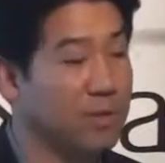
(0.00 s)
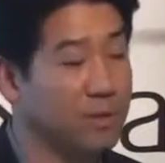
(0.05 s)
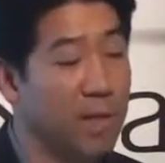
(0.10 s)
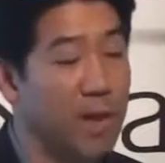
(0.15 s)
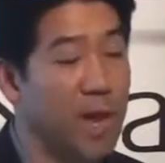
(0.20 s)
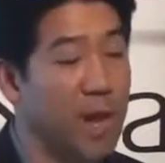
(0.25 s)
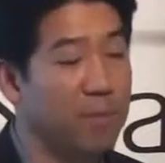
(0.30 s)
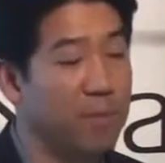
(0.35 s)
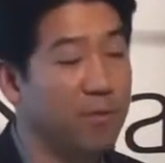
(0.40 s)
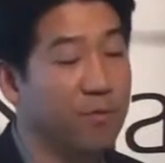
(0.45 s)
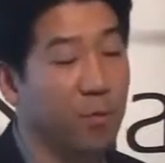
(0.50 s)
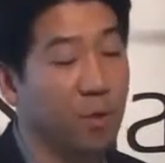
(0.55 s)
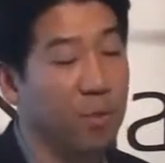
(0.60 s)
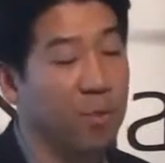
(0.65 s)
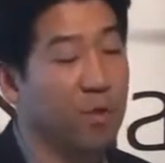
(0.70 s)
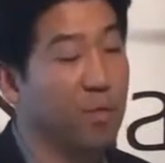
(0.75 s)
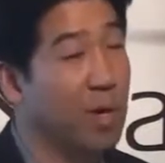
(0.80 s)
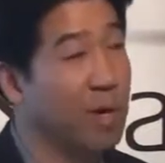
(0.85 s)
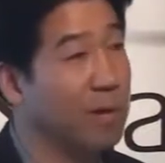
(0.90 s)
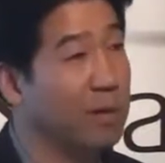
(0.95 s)
is the app
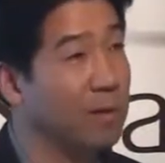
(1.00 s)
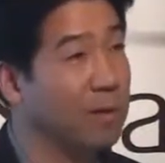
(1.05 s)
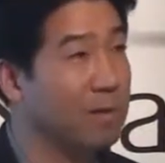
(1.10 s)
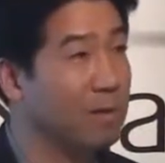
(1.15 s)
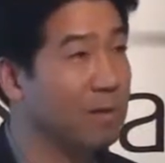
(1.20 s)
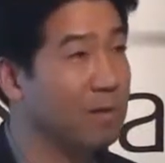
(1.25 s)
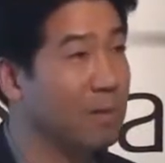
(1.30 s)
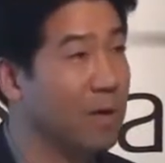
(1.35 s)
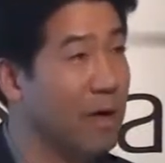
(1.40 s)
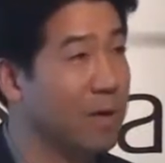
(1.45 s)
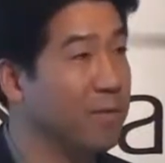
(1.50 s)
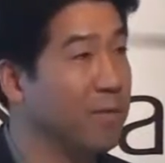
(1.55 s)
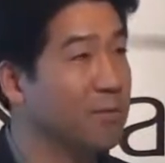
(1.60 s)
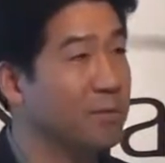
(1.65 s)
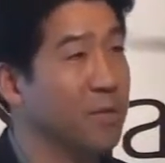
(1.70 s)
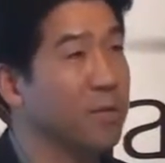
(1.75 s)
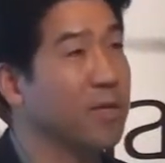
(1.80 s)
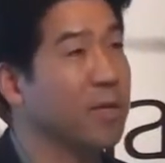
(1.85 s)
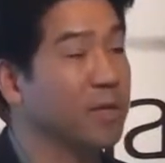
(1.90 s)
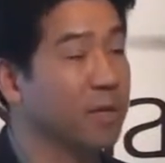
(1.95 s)
performing well on this
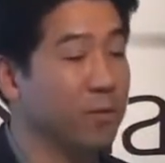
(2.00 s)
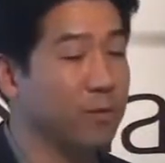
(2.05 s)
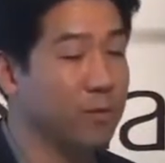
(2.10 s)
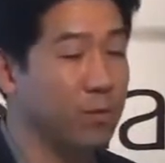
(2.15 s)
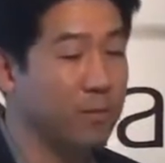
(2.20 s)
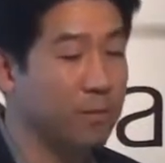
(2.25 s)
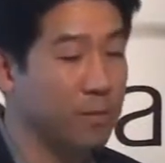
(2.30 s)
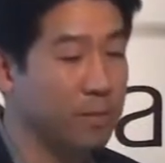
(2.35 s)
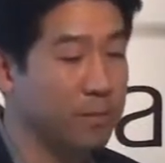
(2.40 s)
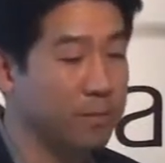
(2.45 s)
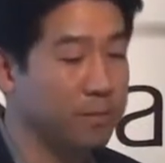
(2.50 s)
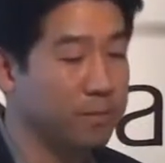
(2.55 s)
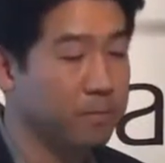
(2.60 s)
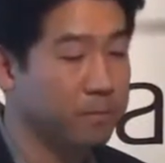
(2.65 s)
particular TV?